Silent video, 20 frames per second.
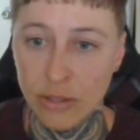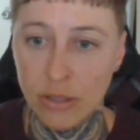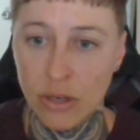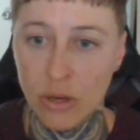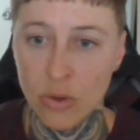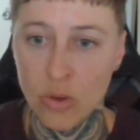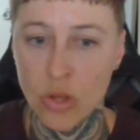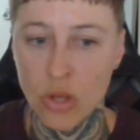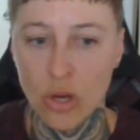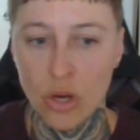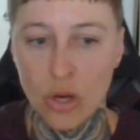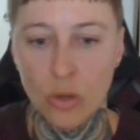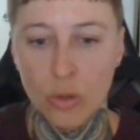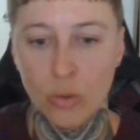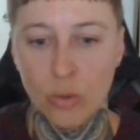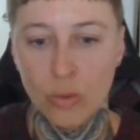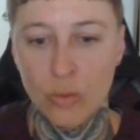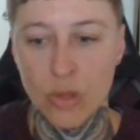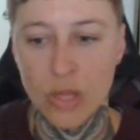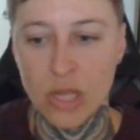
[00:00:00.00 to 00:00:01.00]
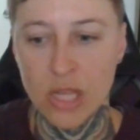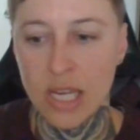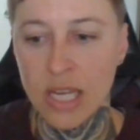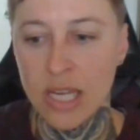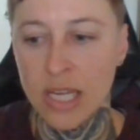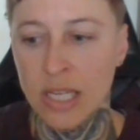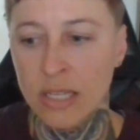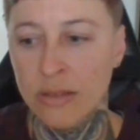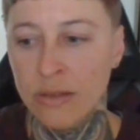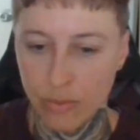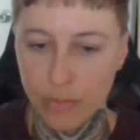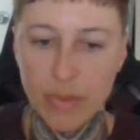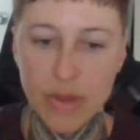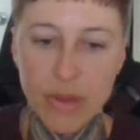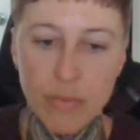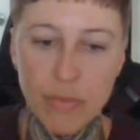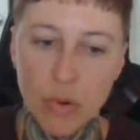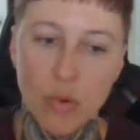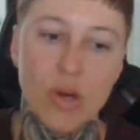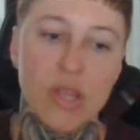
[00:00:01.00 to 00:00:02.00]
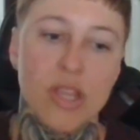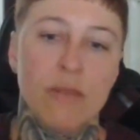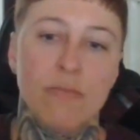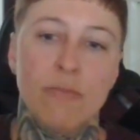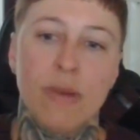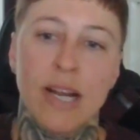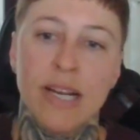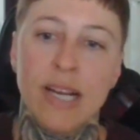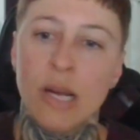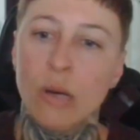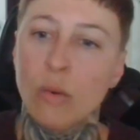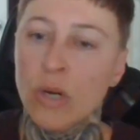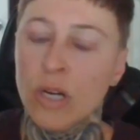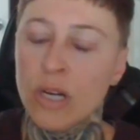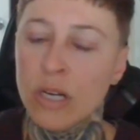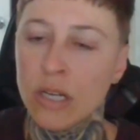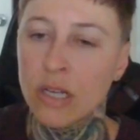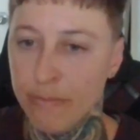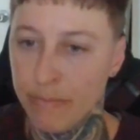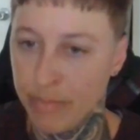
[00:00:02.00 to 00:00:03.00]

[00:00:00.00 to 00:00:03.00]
So seeing people within my network